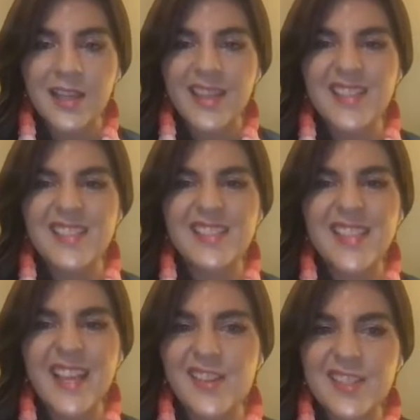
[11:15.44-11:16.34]
His
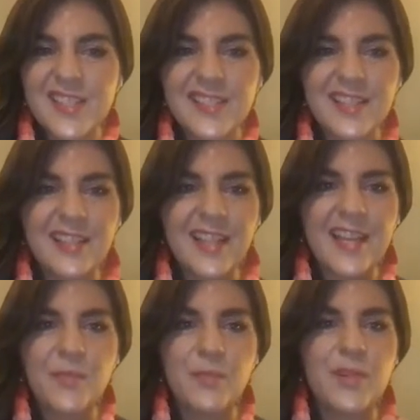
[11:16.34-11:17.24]
nails tasted
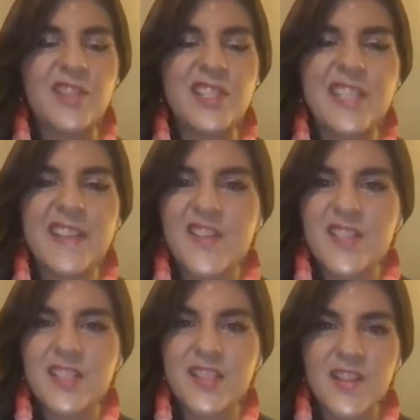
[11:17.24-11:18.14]
like bitter tears
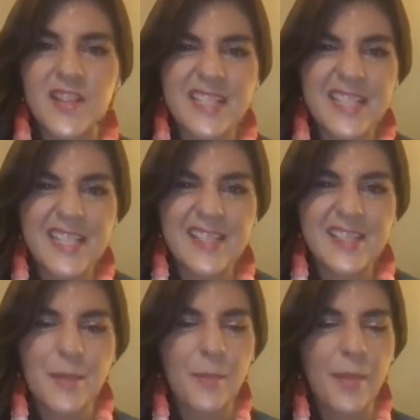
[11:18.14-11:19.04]
and dirty deeds.
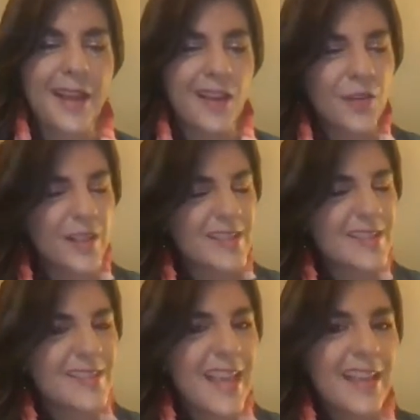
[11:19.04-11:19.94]
The back of his
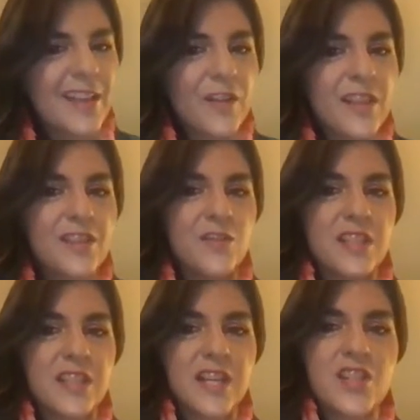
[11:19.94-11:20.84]
neck felt to
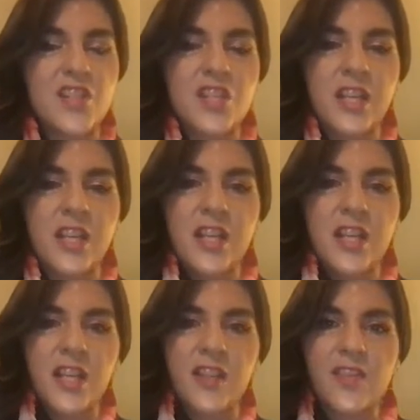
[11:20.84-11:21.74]
the touch
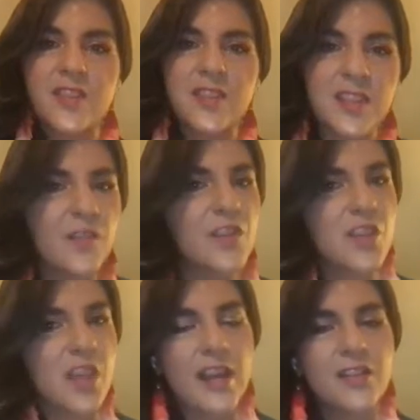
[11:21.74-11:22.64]
like the skin of a
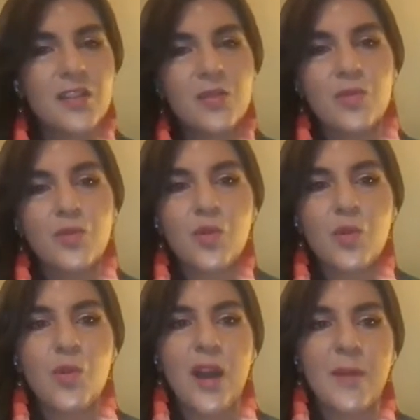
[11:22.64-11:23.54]
child who
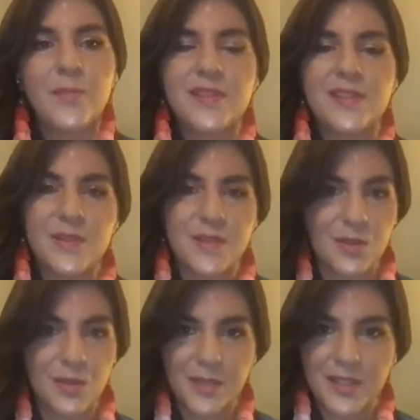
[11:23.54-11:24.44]
grew up too
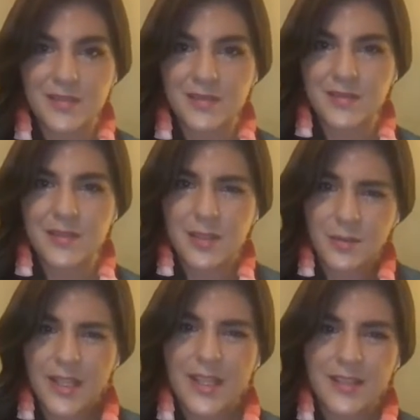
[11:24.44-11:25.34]
soon, but too
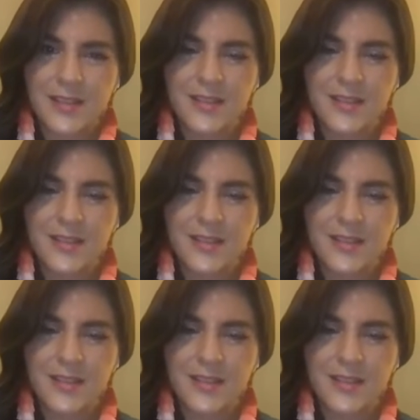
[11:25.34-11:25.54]
late.